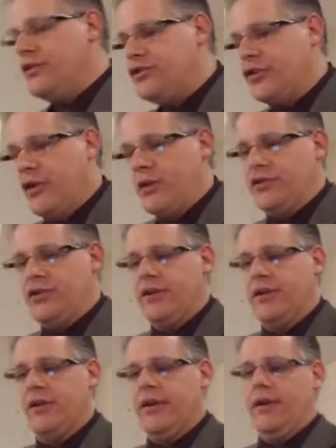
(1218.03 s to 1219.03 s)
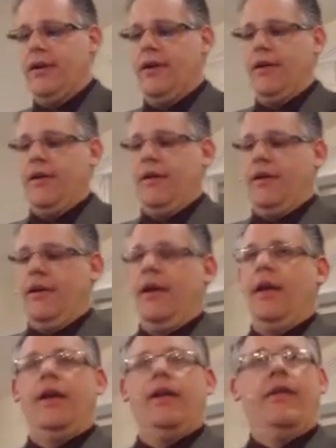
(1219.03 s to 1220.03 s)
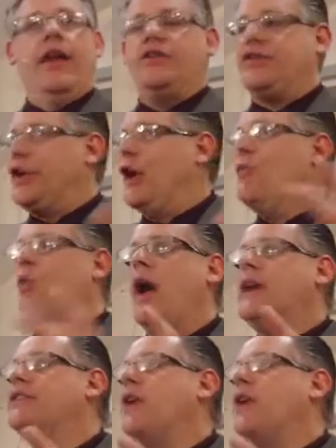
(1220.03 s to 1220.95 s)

the church that some way,